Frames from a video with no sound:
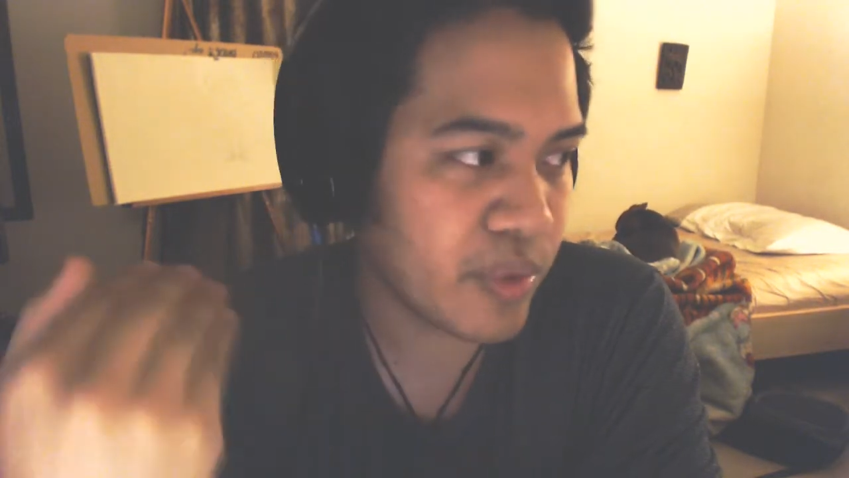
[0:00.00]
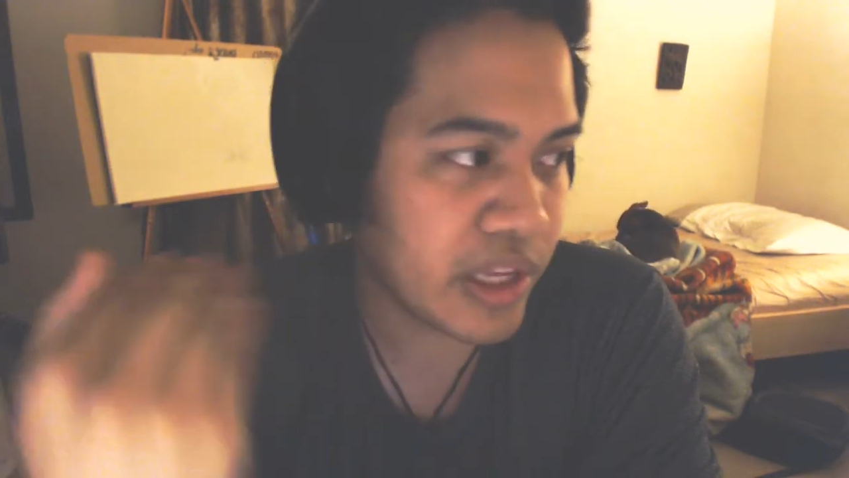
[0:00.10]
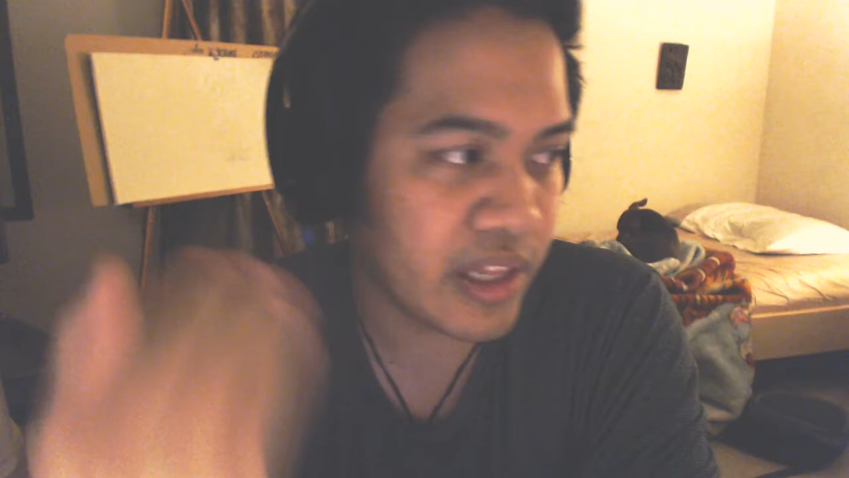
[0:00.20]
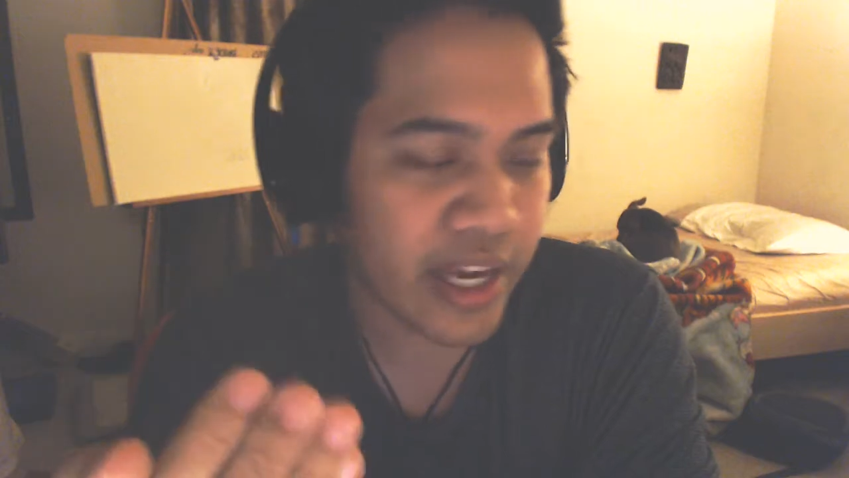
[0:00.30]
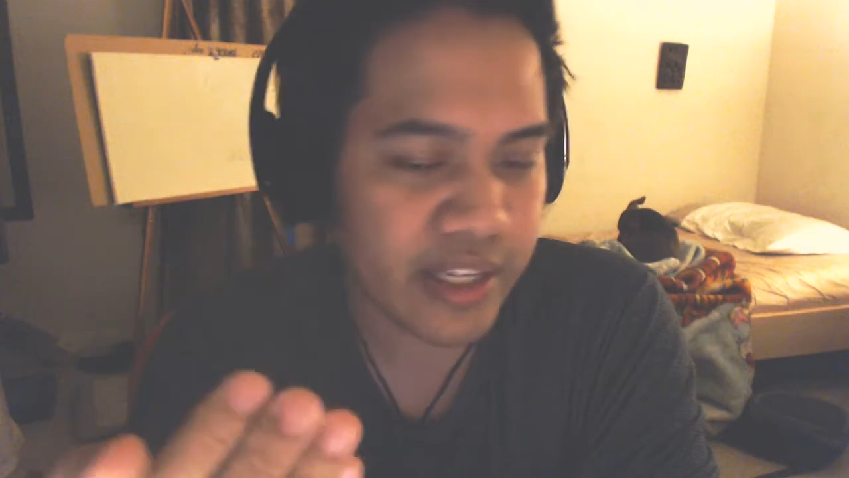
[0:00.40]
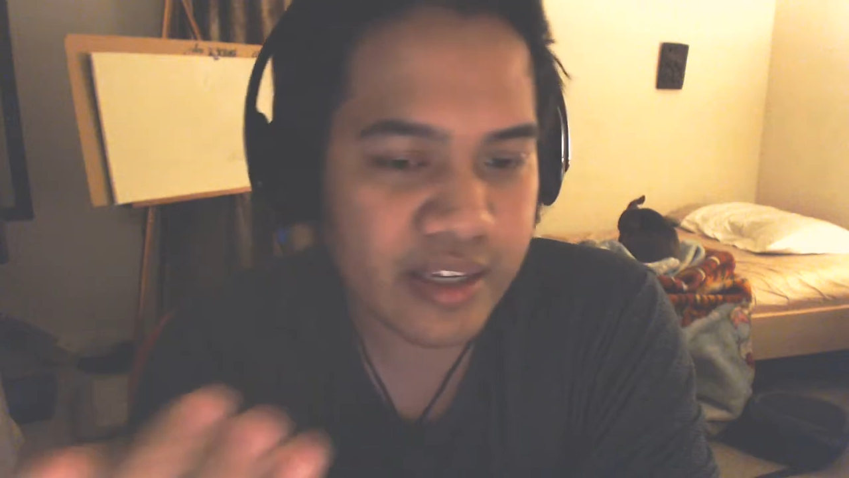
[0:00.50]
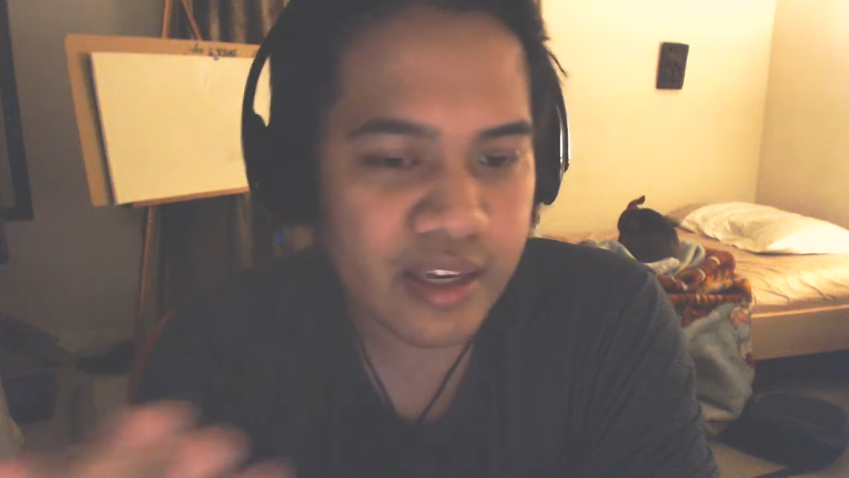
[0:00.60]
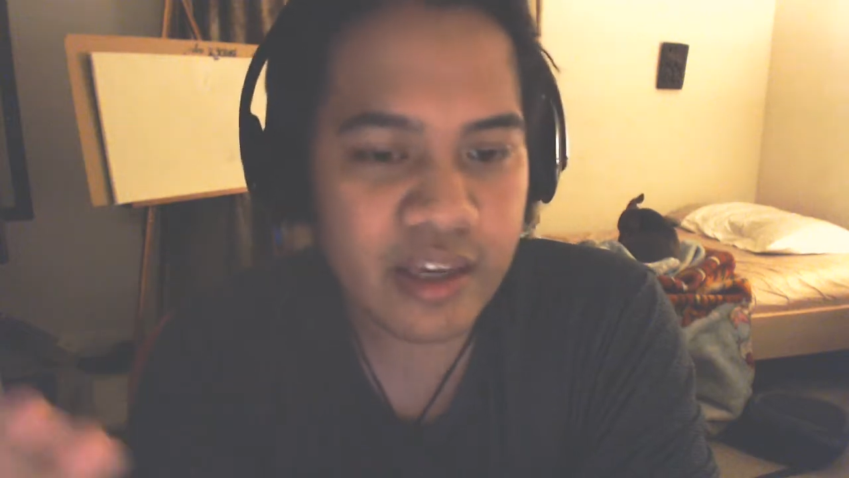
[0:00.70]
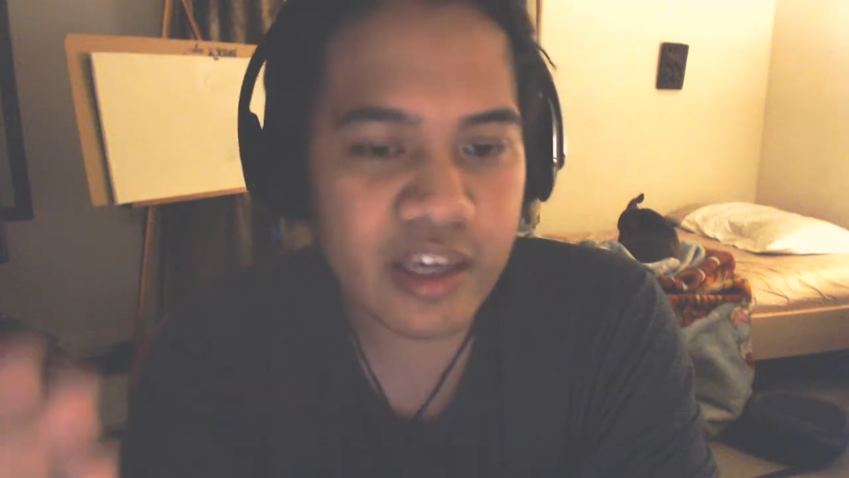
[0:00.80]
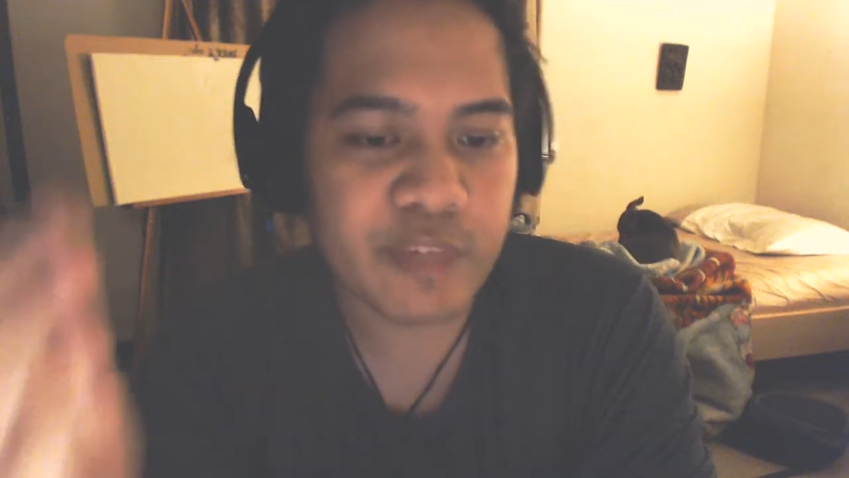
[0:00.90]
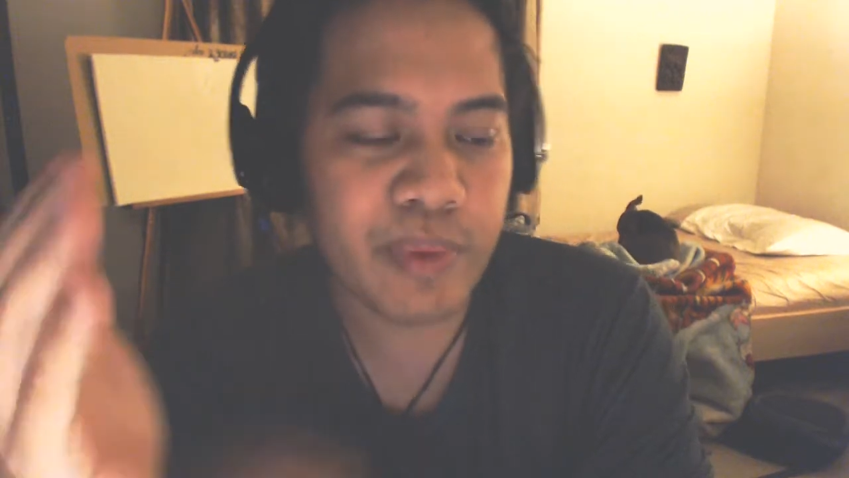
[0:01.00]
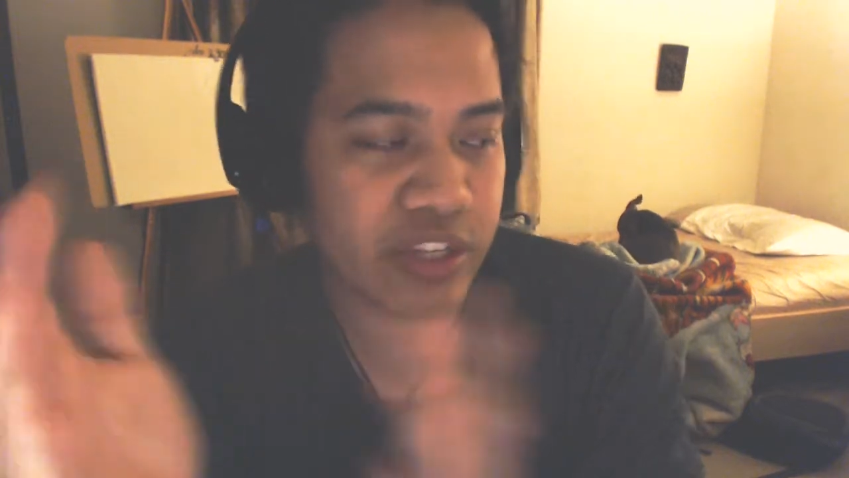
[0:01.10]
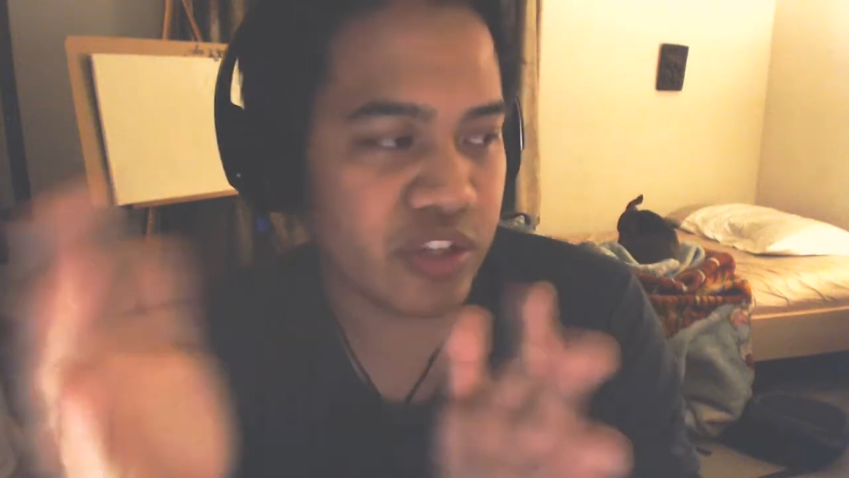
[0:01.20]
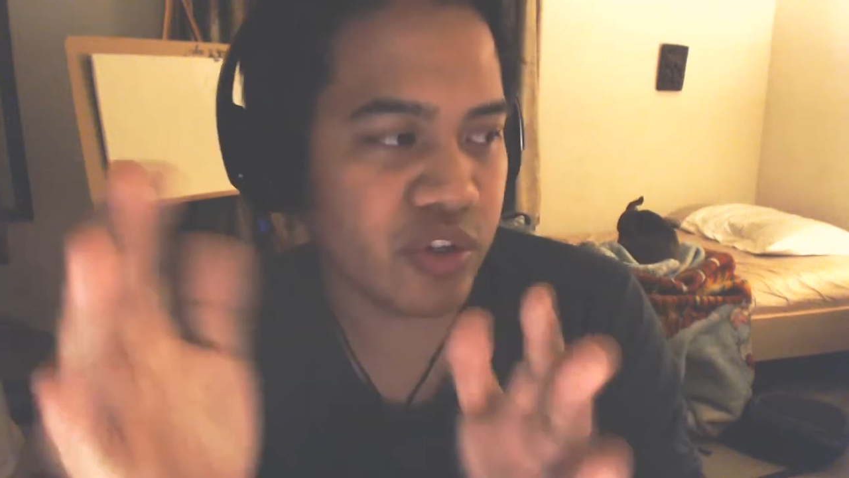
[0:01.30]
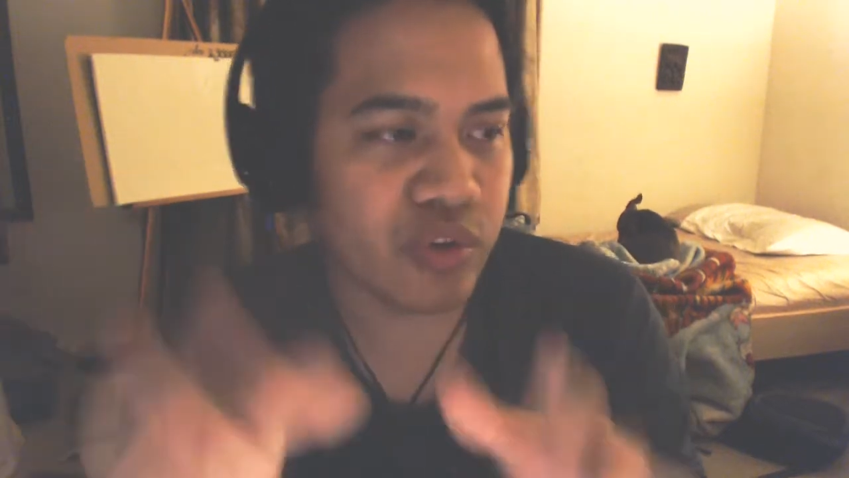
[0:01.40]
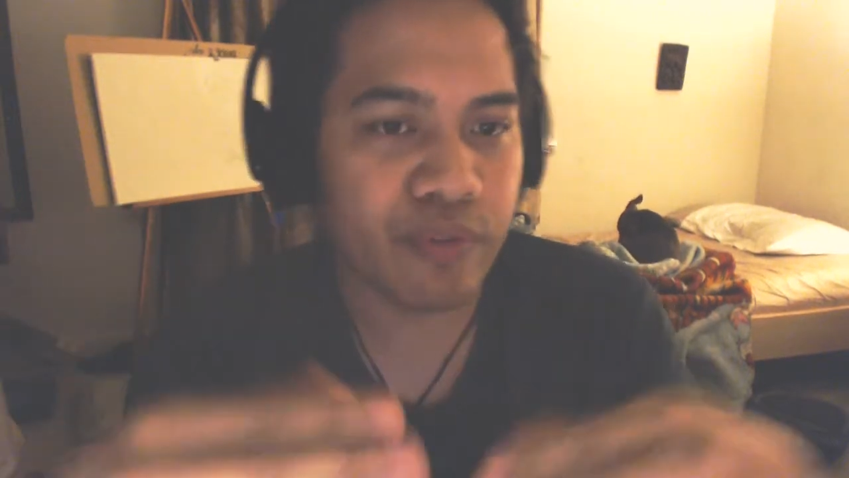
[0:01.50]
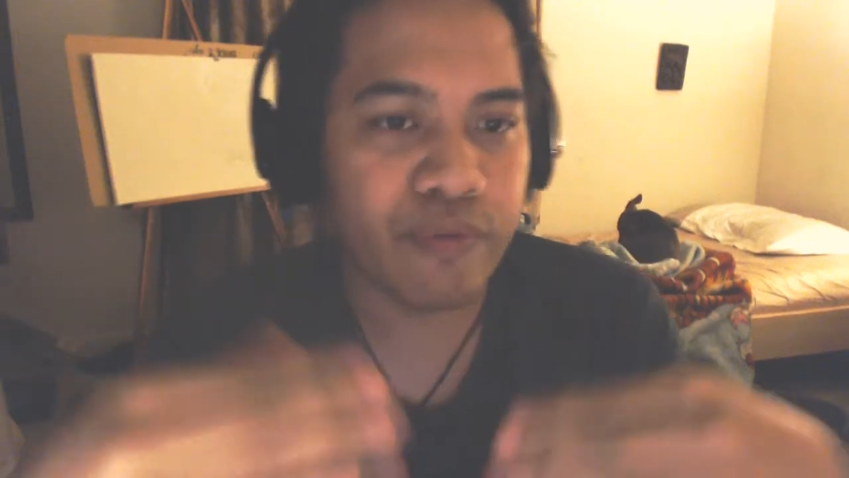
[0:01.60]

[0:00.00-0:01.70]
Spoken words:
we clanked, it's back to neutral.